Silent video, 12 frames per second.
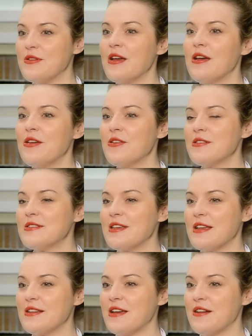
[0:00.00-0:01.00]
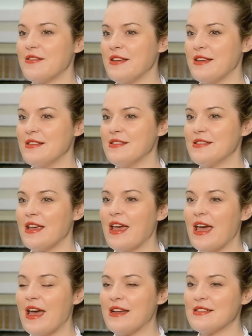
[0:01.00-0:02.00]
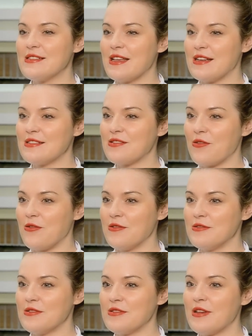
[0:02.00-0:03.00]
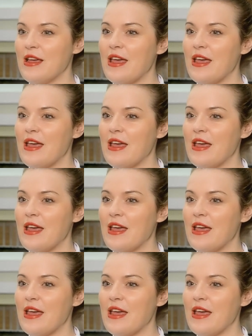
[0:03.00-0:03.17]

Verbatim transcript: suit your skincare needs and aesthetics goals